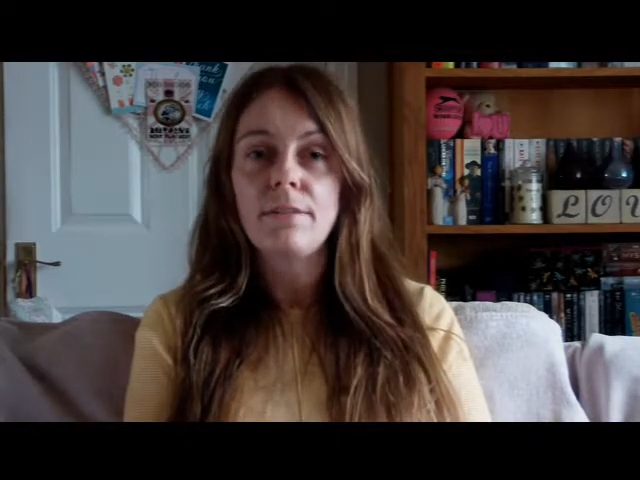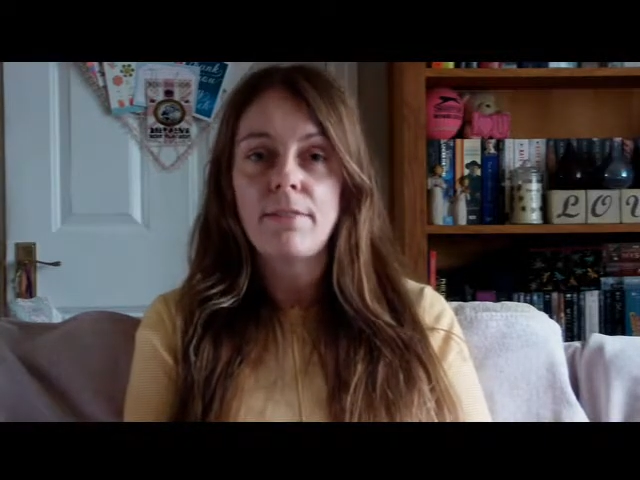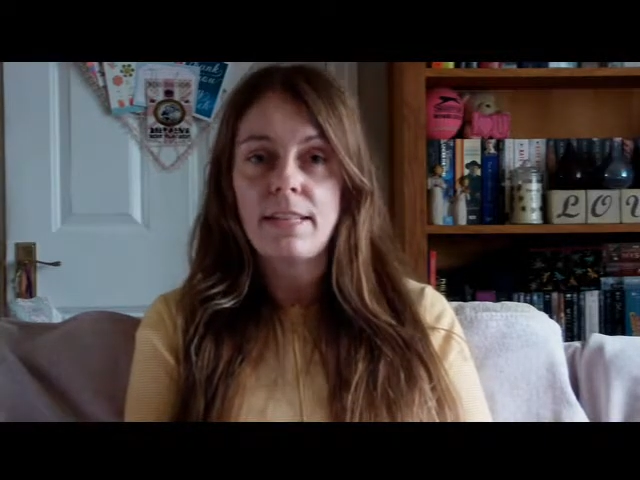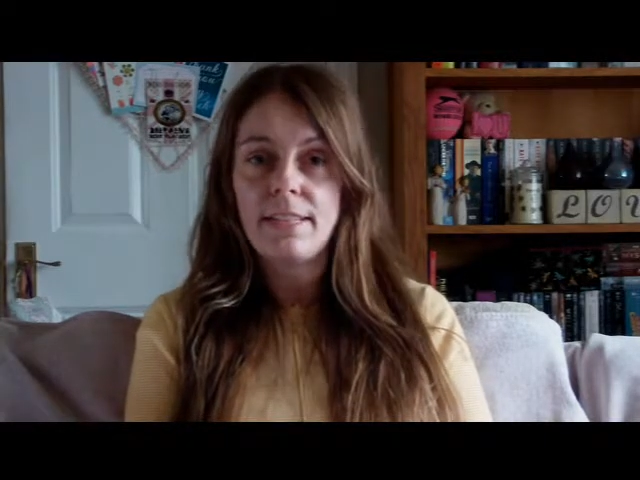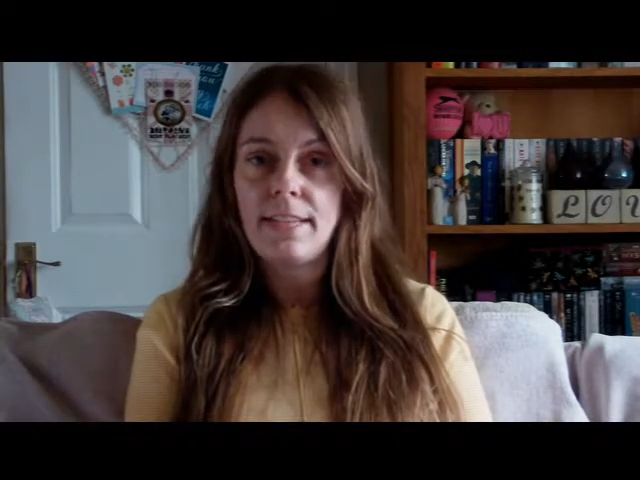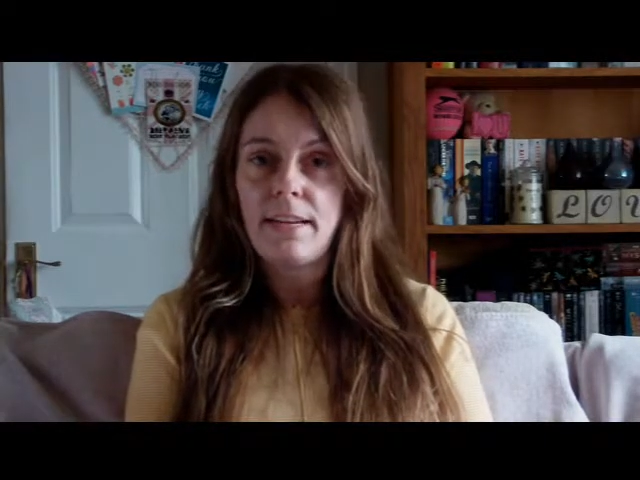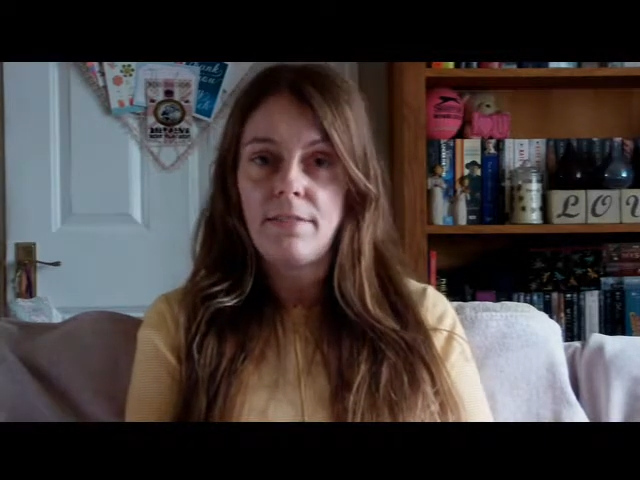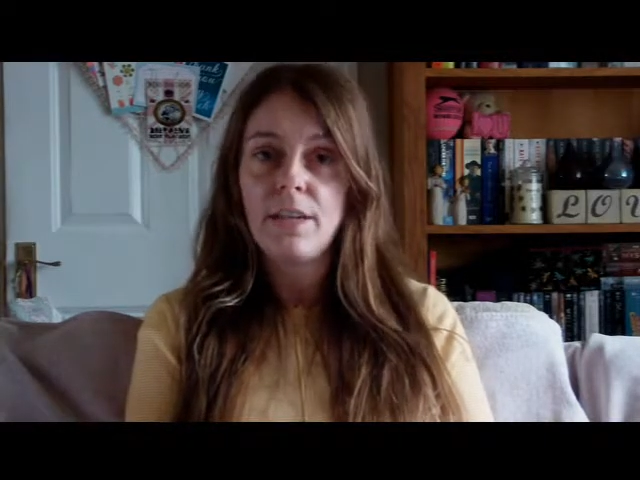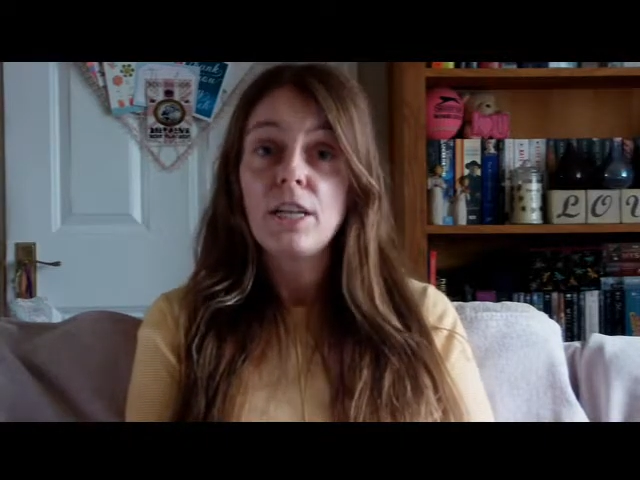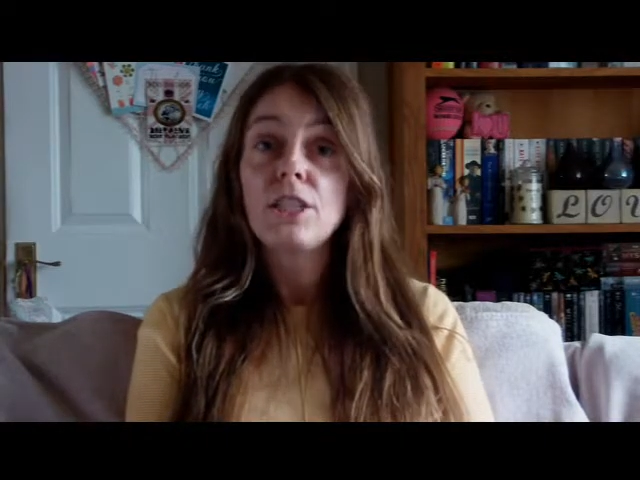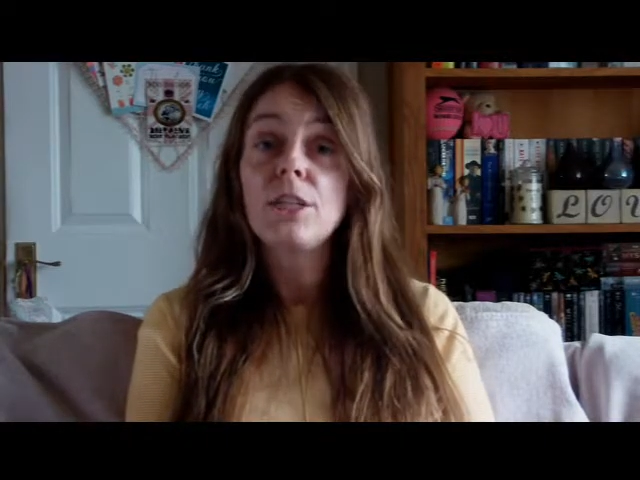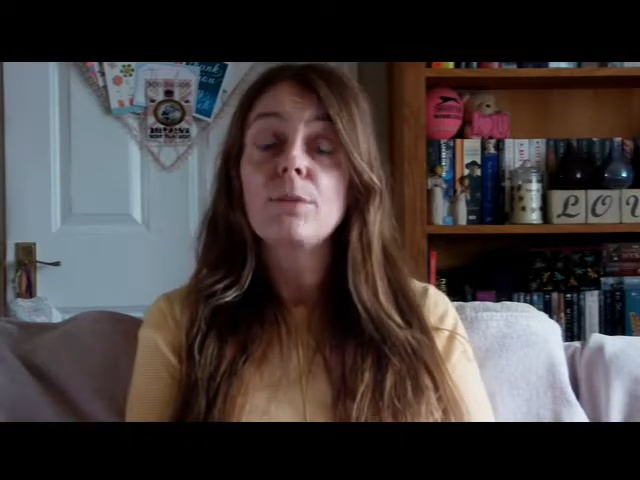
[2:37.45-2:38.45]
relative.
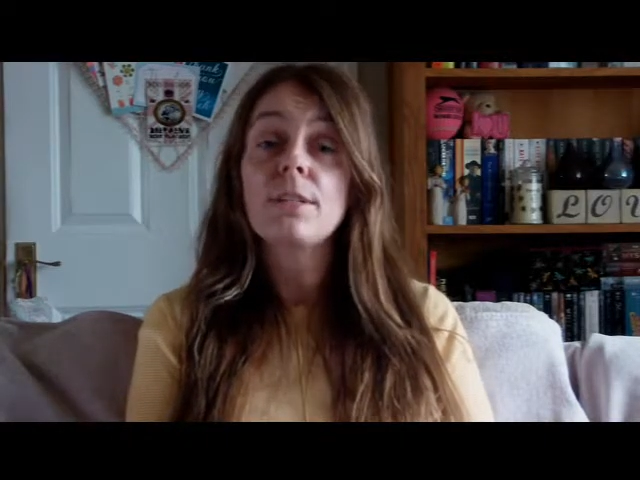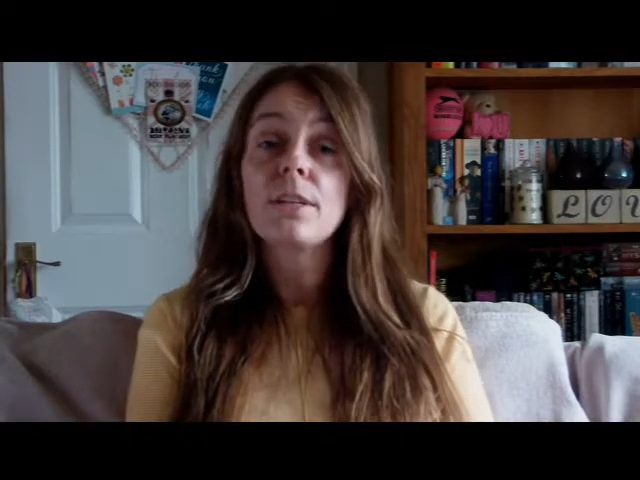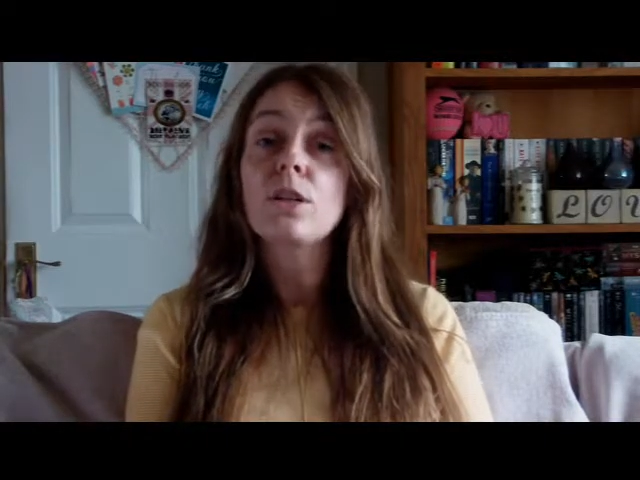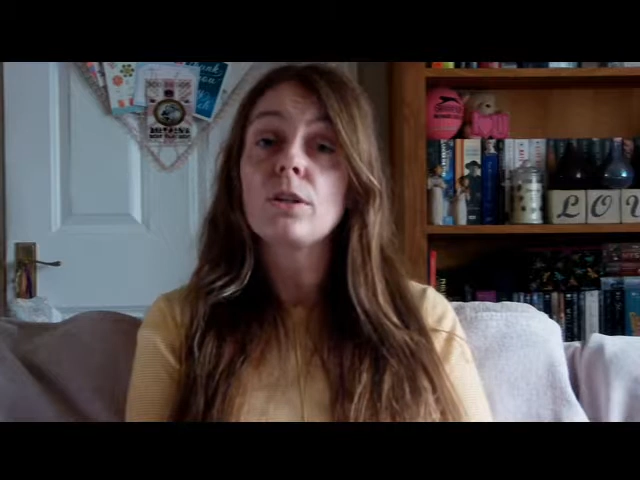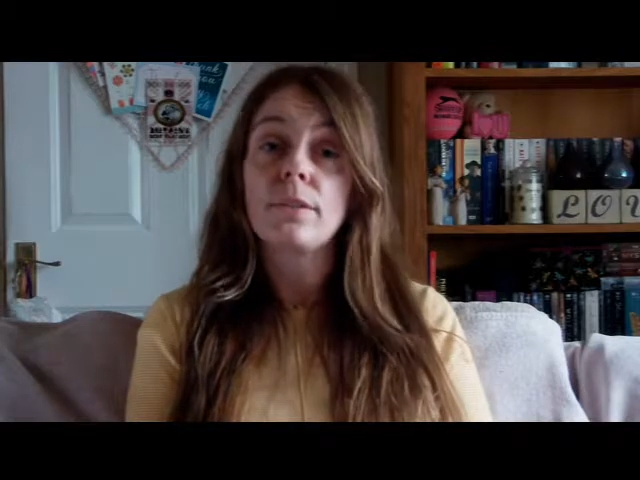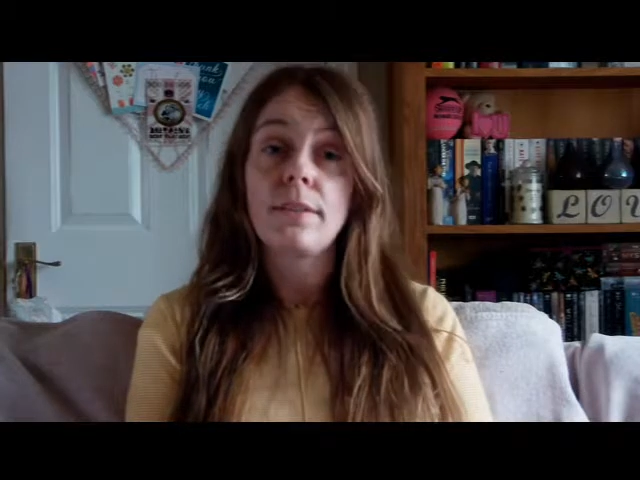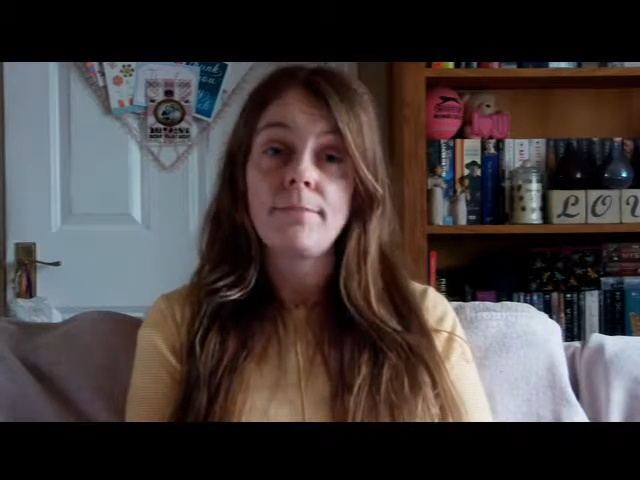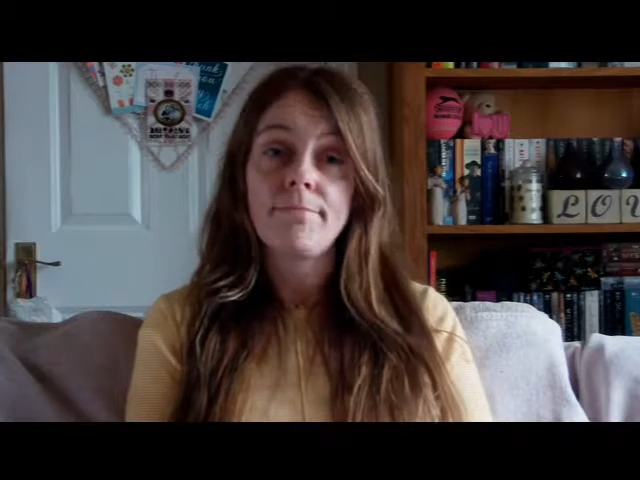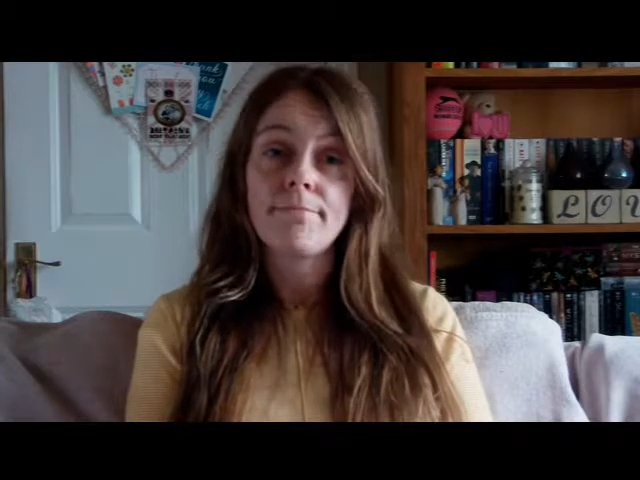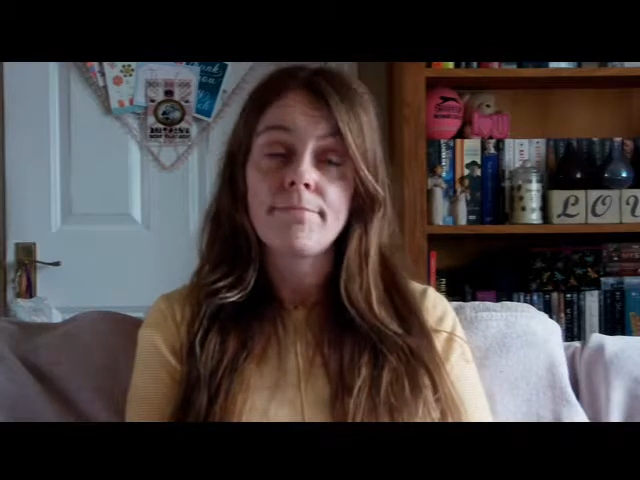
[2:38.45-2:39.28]
She was a cousin.